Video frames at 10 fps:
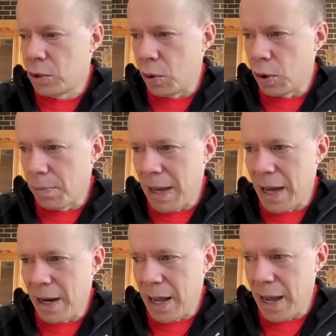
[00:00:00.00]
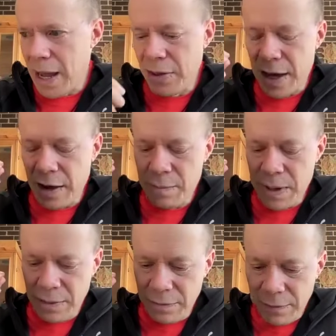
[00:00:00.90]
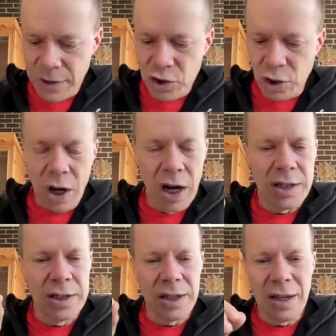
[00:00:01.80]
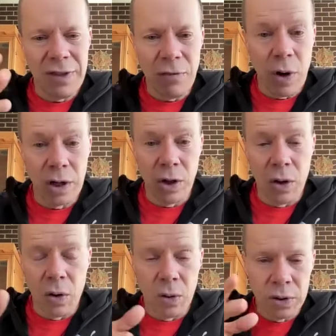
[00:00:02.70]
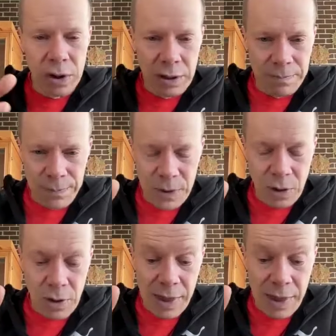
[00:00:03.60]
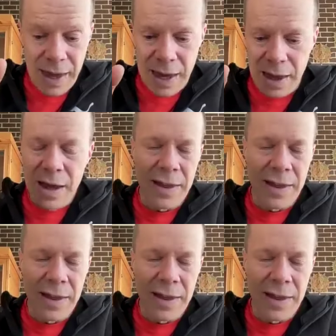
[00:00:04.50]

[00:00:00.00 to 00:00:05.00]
talk about how they've been visualizing, if they've won gold or they're there,